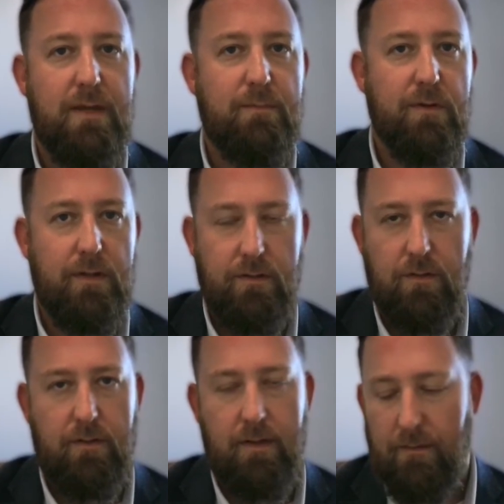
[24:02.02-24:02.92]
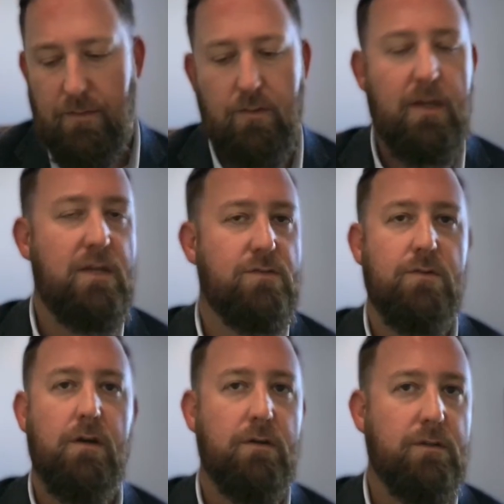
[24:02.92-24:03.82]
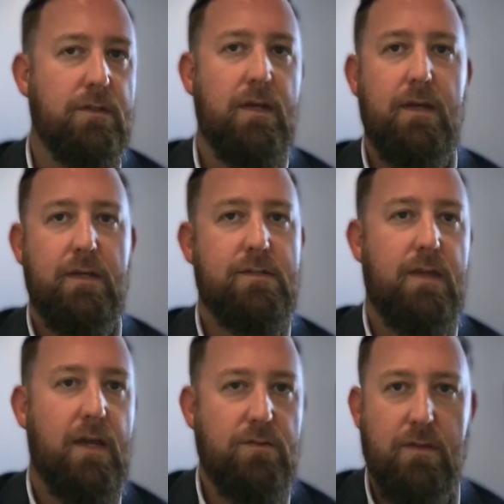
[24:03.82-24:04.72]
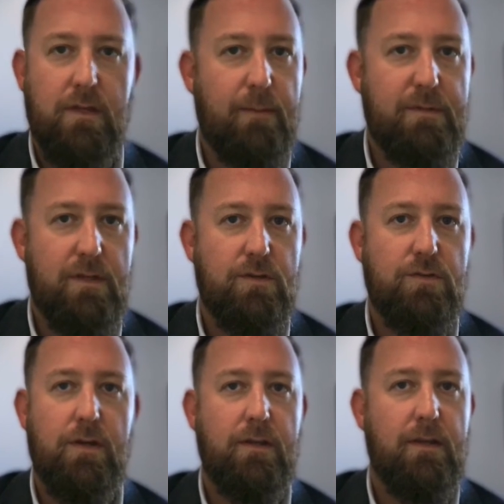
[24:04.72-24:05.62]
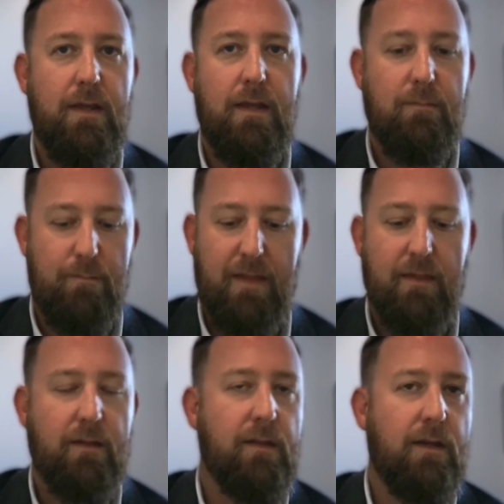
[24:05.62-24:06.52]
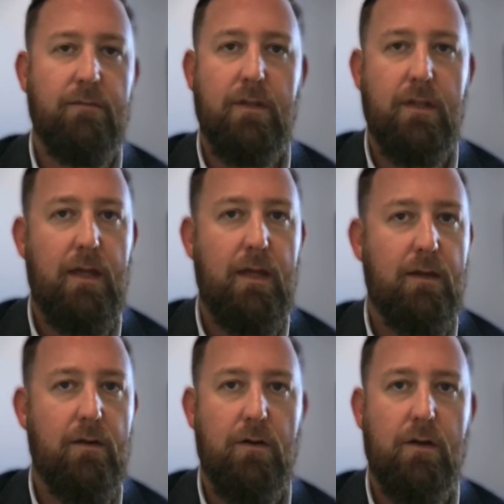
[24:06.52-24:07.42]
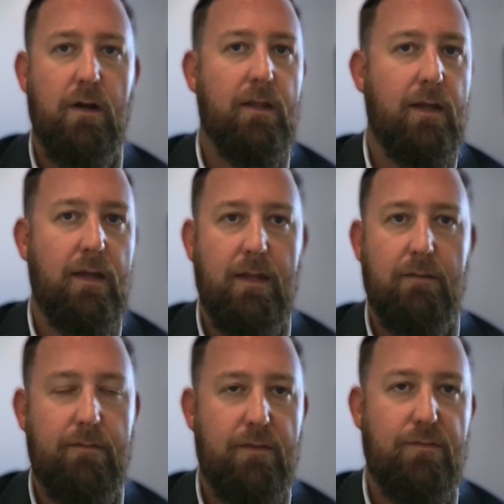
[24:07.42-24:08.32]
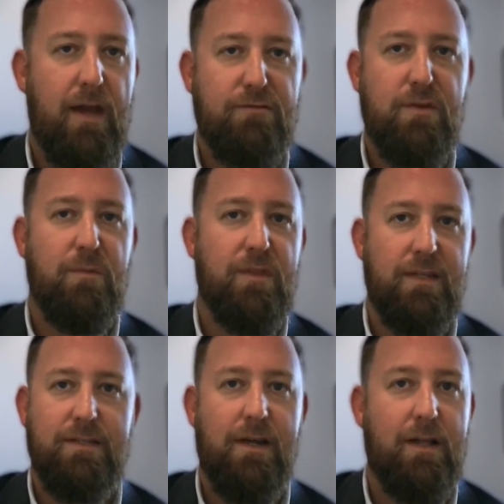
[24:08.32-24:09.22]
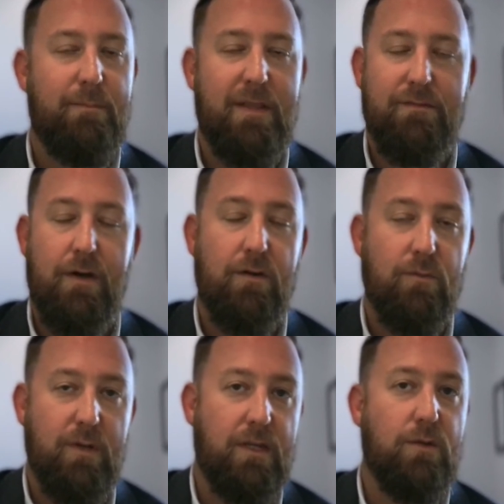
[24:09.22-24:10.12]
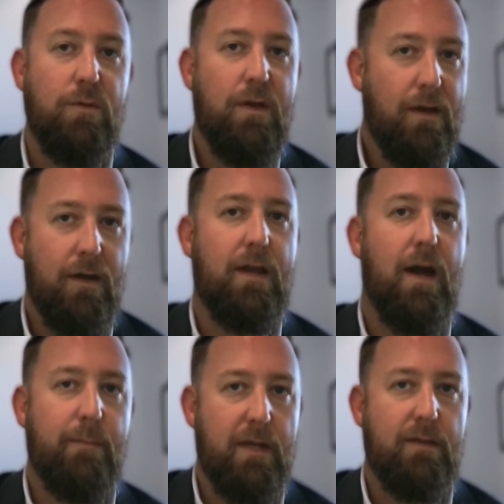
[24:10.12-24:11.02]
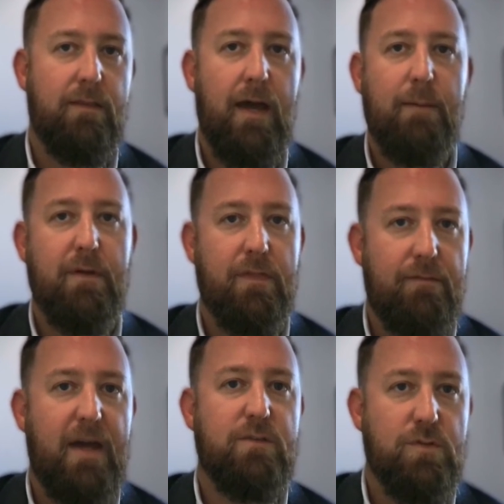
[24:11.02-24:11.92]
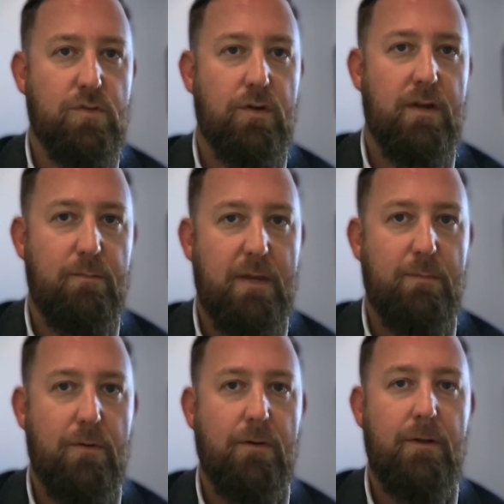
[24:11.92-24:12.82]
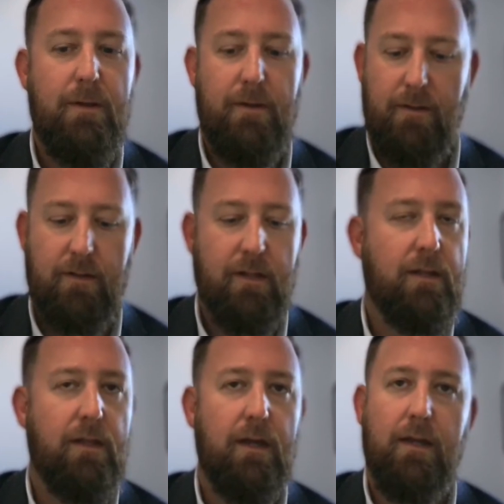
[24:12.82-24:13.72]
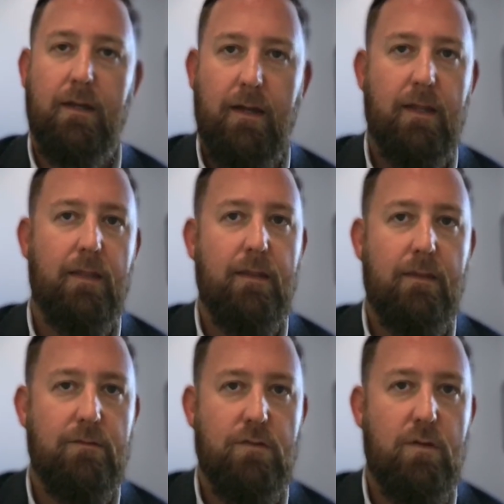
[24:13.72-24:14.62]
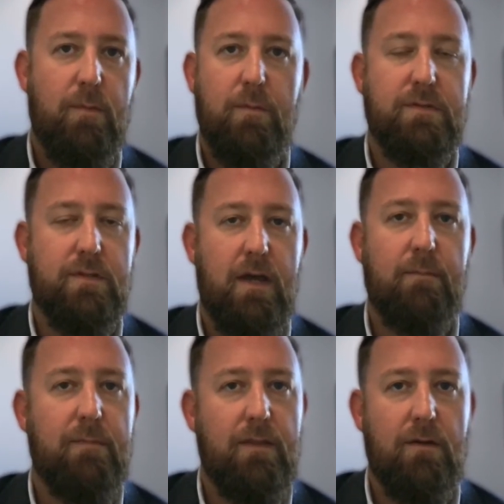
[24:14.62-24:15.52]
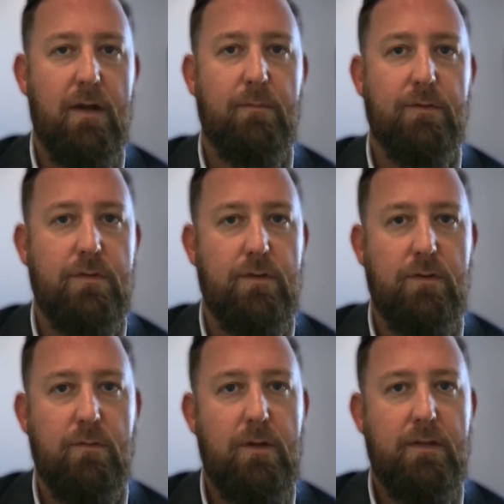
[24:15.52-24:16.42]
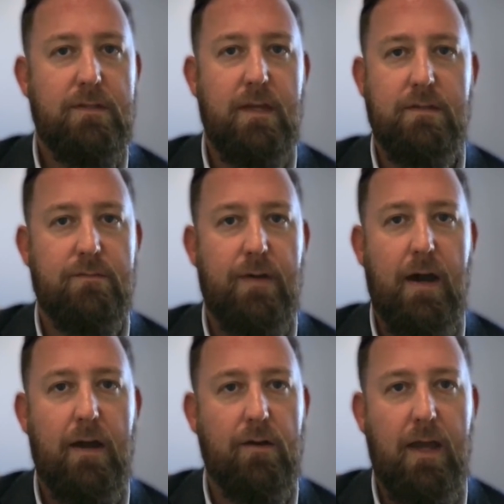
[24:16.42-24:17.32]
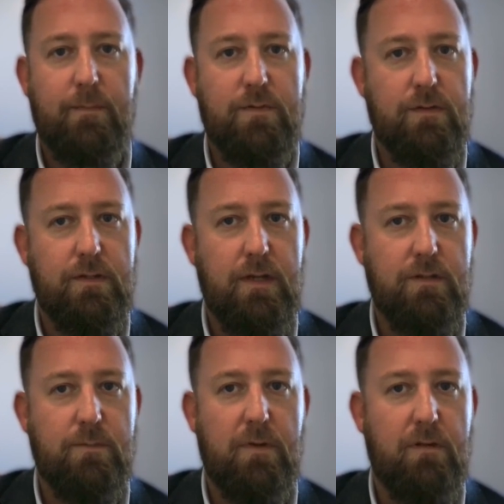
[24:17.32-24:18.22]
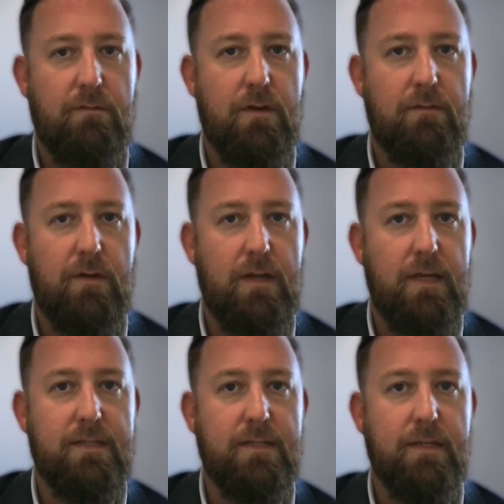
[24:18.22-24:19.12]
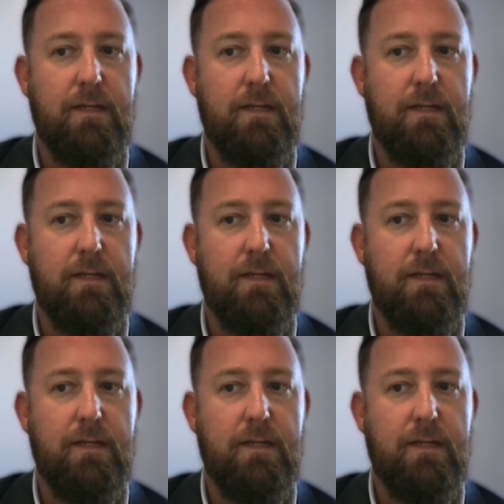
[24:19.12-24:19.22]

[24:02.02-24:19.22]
be able in a few keystrokes schedule the deposition, and by the click of a link or calling in, if you have someone that needs to call in by the phone, we do accommodate that. But the vast majority of people click a link and Zoom opens up, and they're able to testify or capture the testimony very, very easily.